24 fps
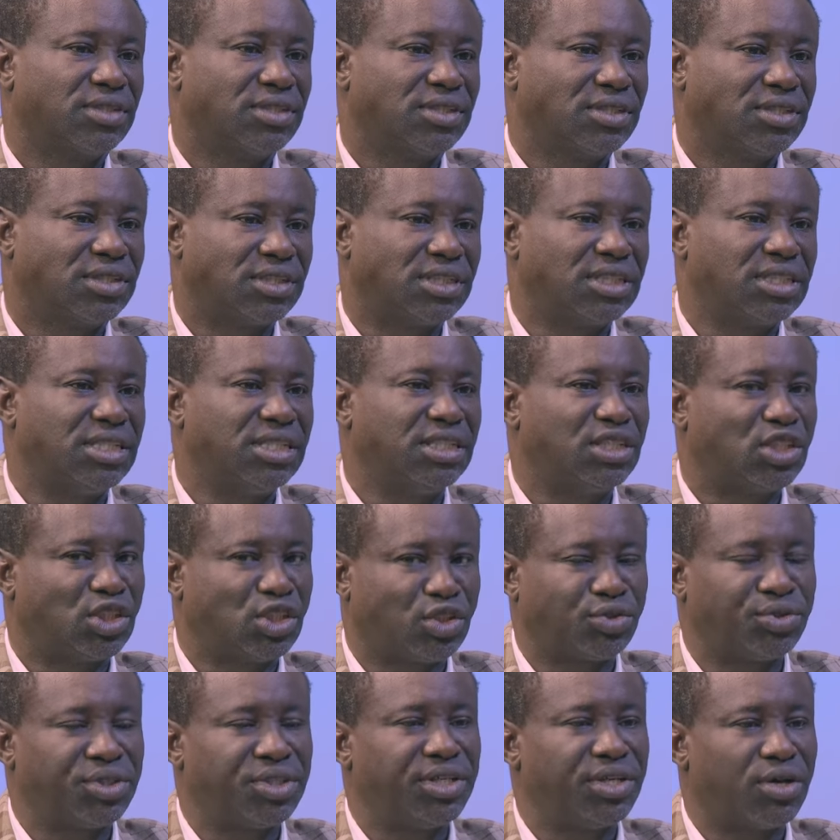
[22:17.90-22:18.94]
Tea
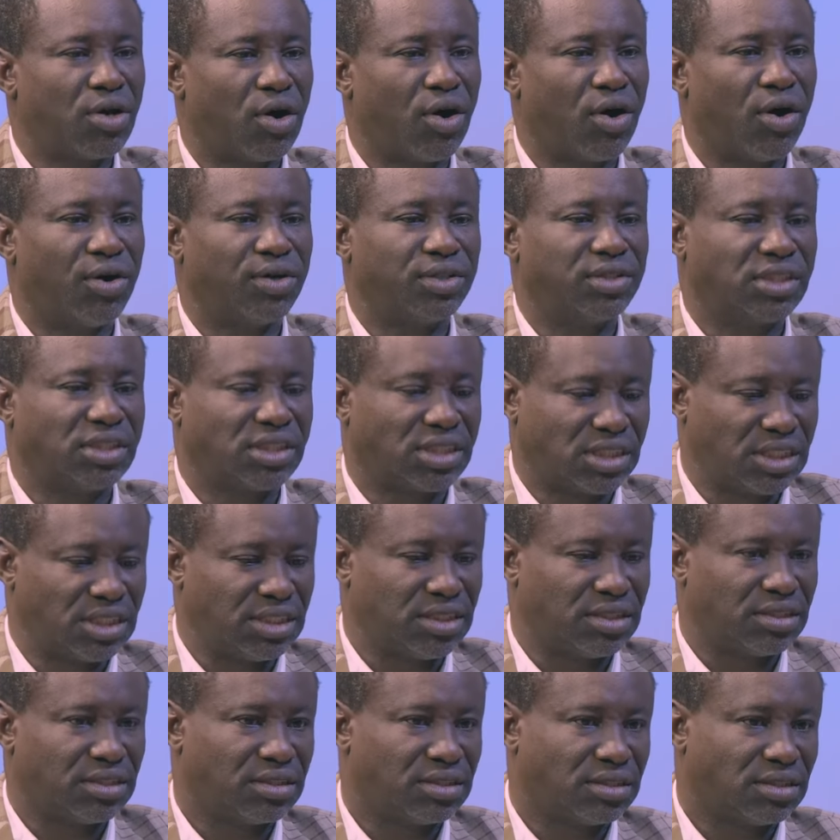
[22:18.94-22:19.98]
tree oil. Tea
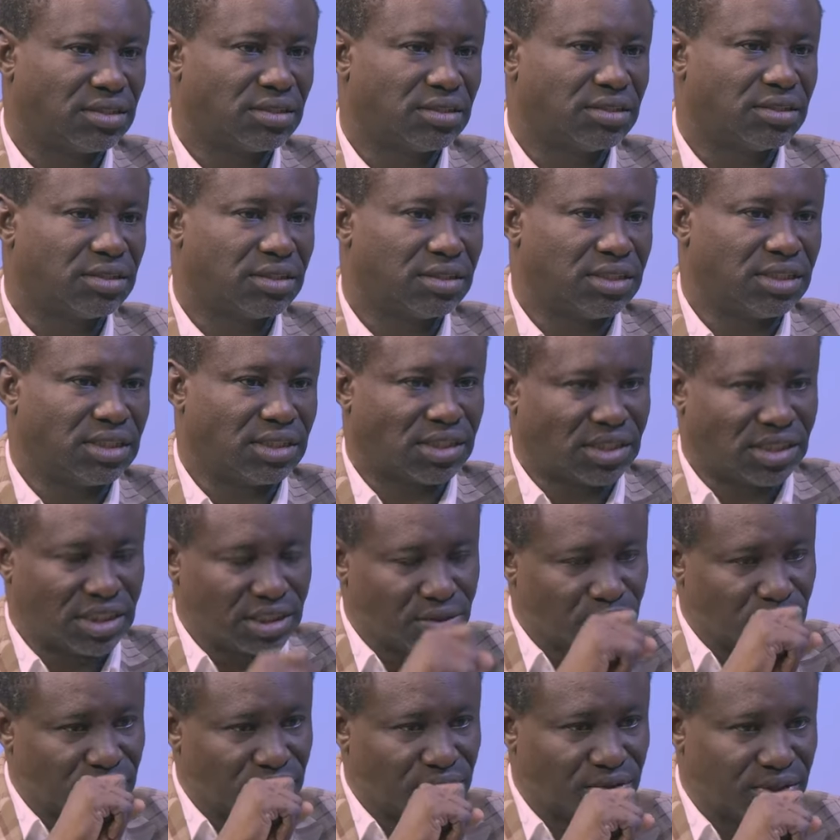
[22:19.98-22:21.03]
the tea
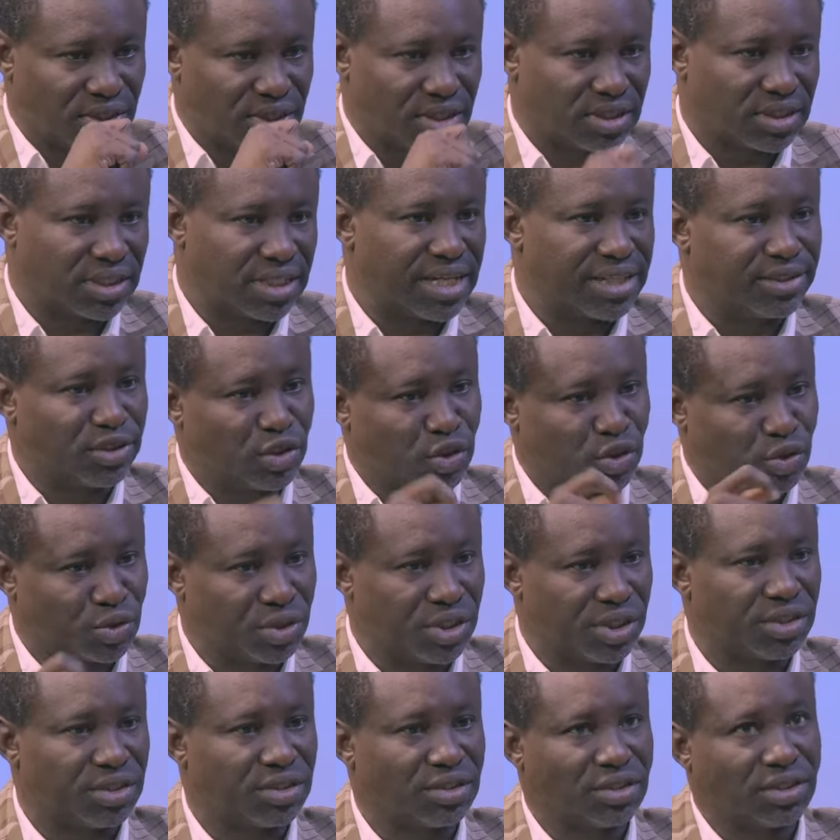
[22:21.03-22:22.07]
we drink, then yes.
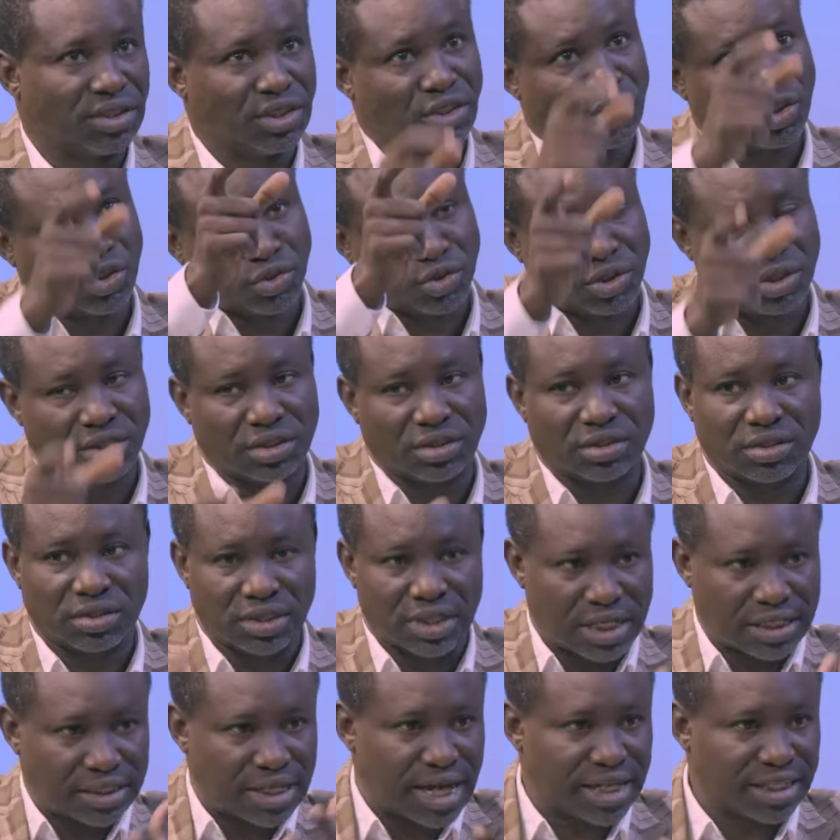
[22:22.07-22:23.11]
tree, the tree
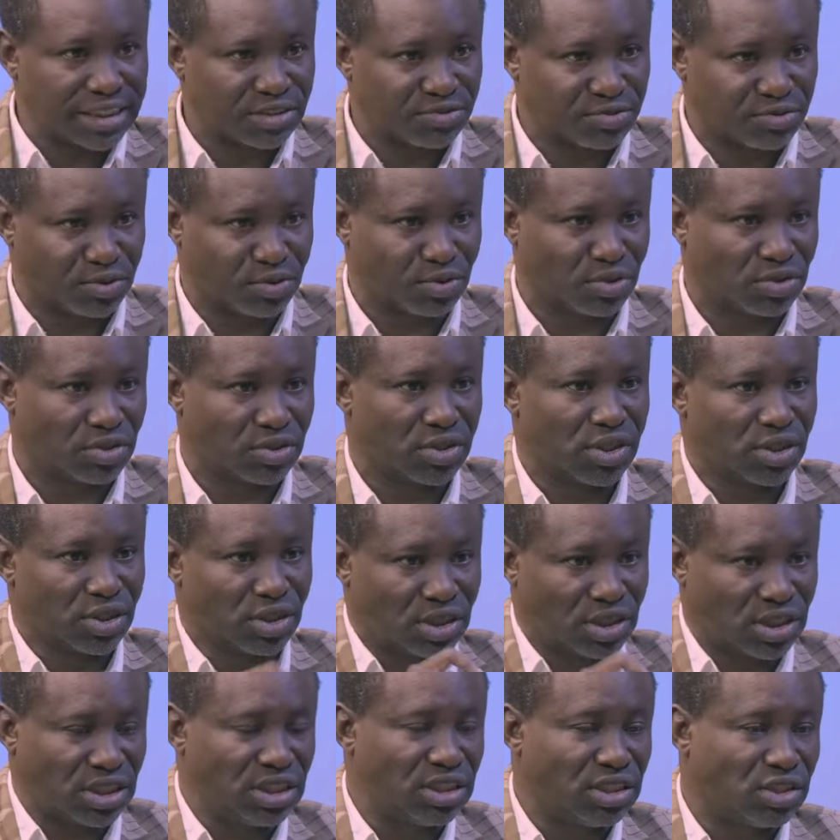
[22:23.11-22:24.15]
that has fruits, yes.
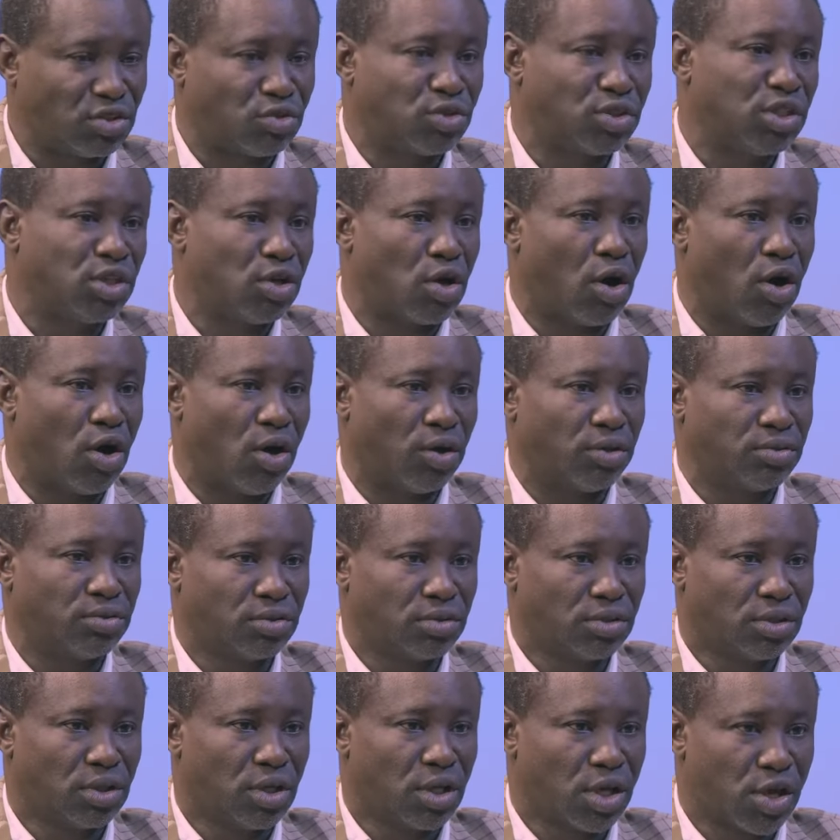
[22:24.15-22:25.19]
tea tree oil.
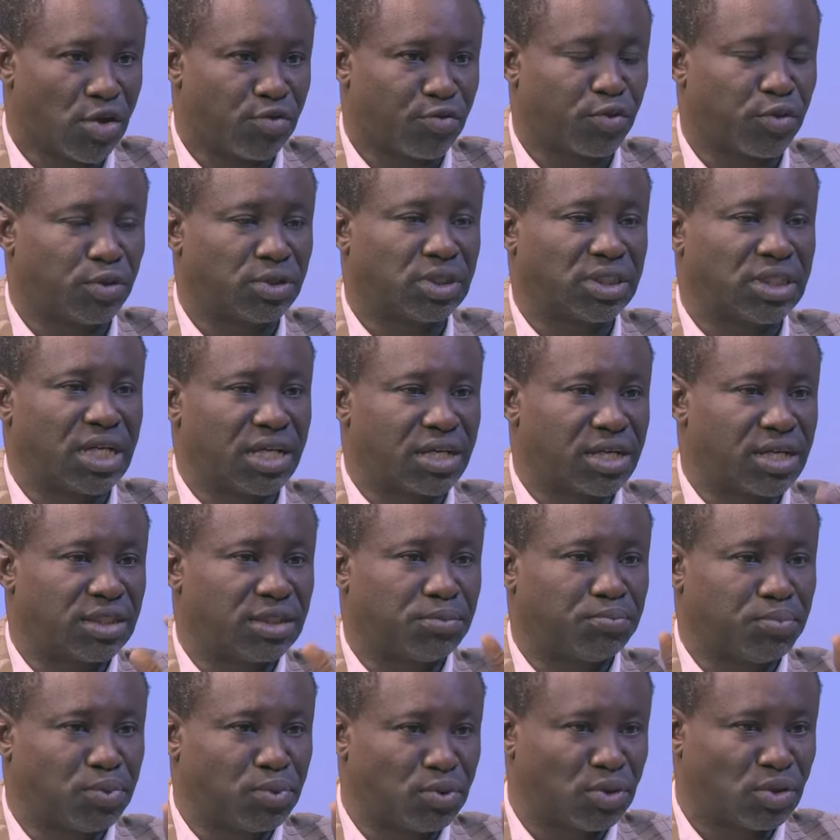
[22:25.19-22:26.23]
Okay. If you take it,
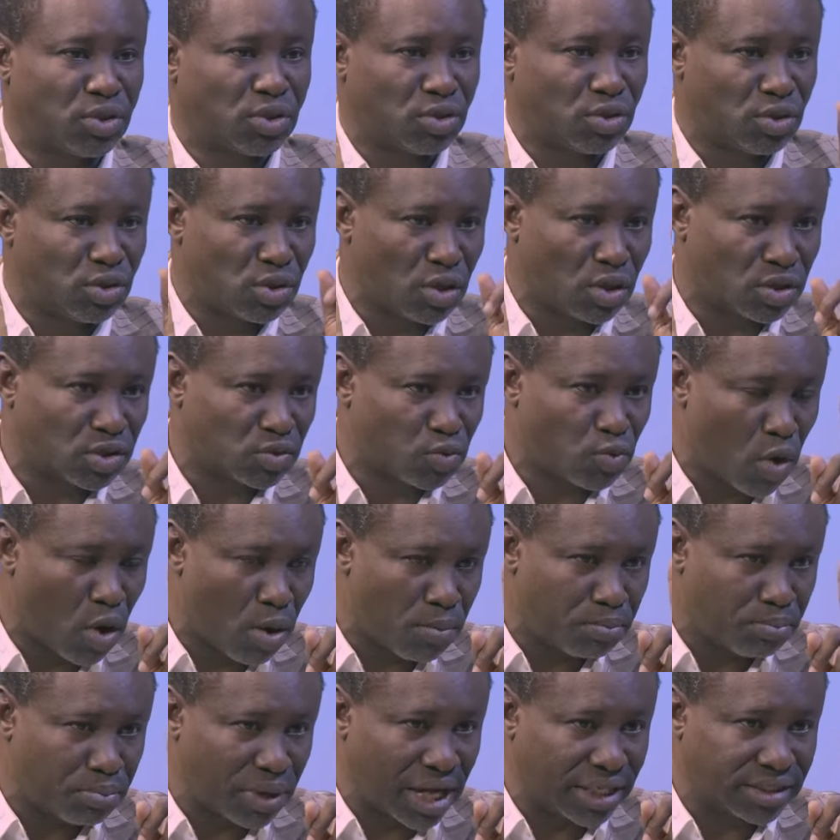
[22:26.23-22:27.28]
put just one
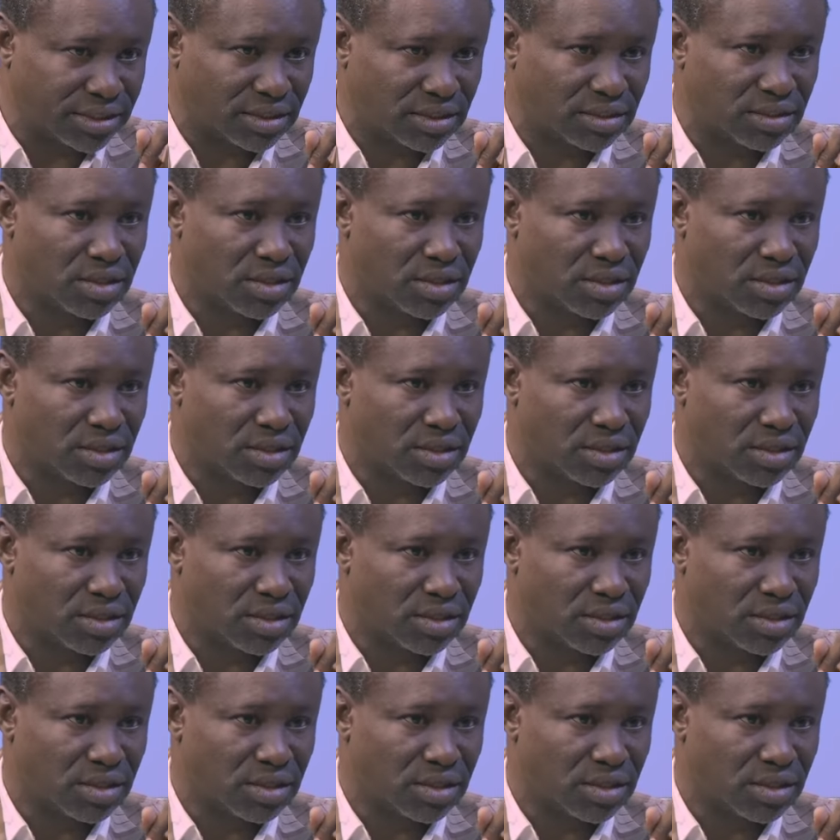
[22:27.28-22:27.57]
part,